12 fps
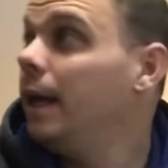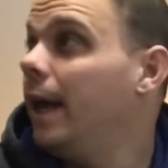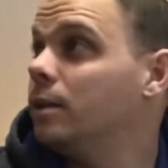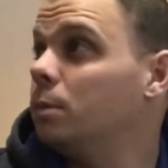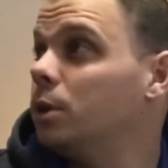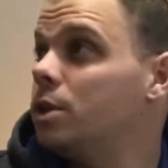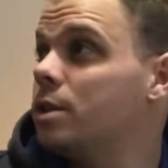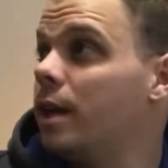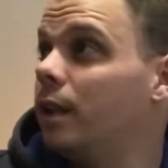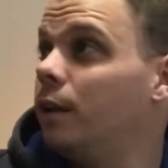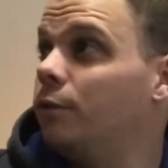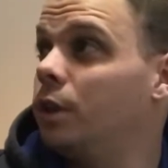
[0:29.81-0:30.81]
As much as I
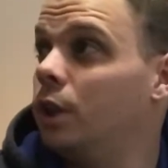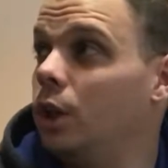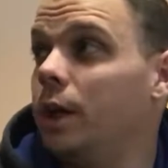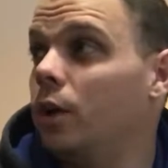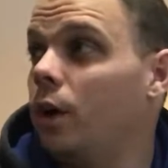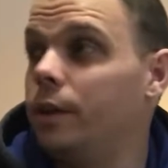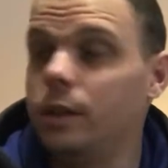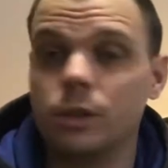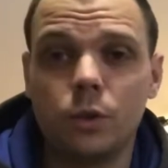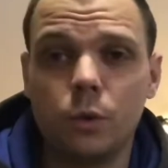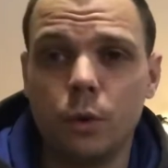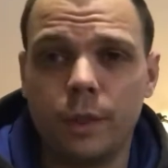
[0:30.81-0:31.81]
love to look at all these
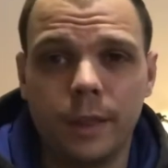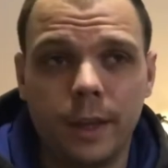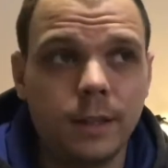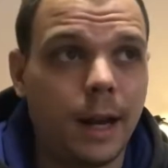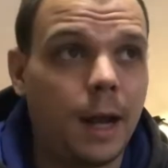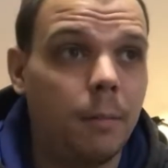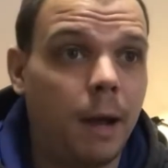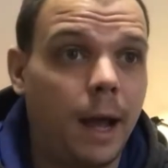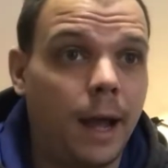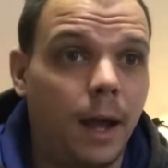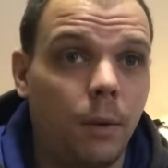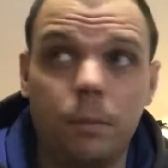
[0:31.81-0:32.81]
cool things that I
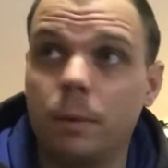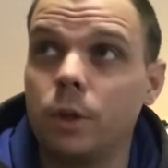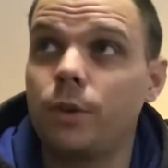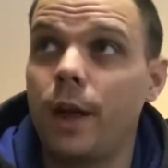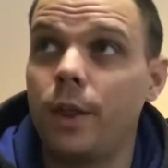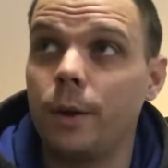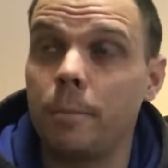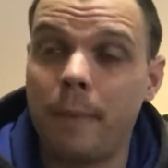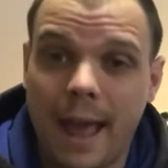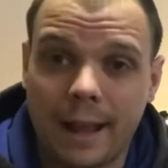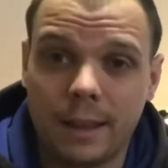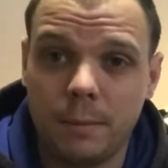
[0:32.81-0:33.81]
buy, I would much rather
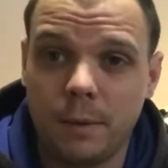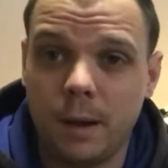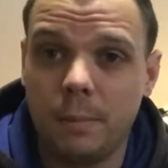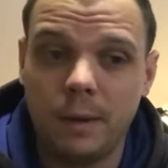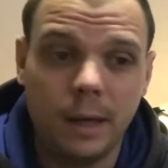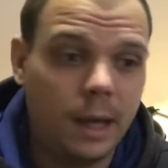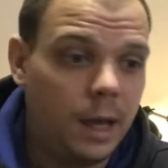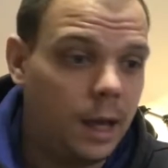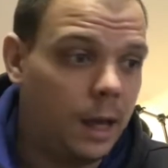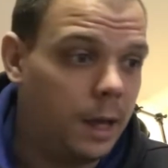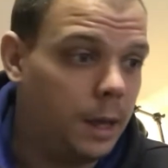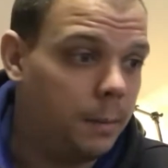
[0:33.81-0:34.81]
pack them up
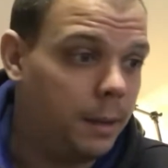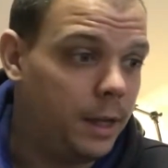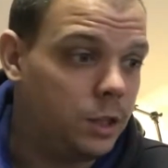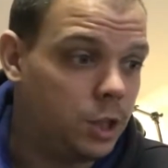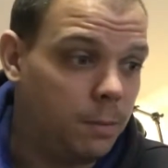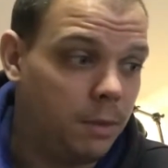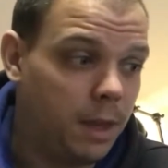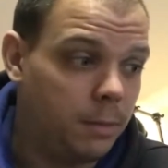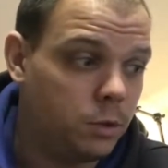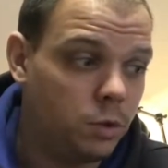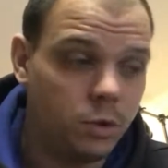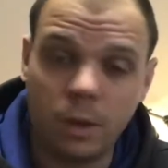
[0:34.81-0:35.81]
and ship
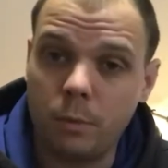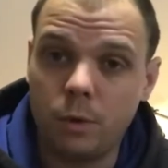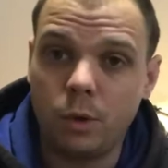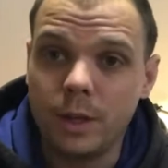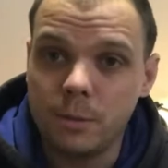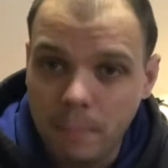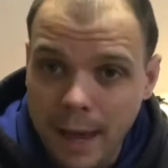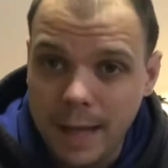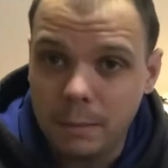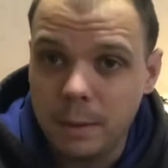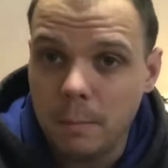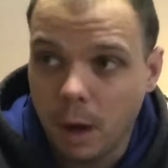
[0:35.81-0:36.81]
them to someone who has
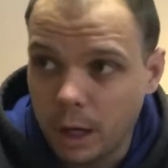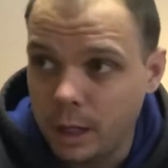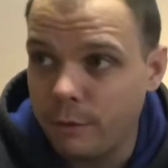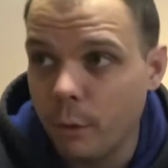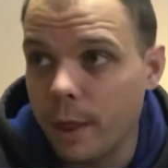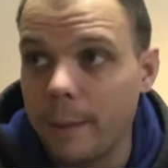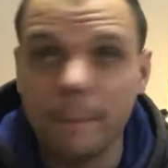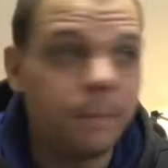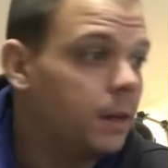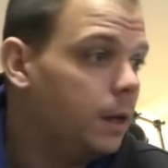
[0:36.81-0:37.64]
paid me money for them.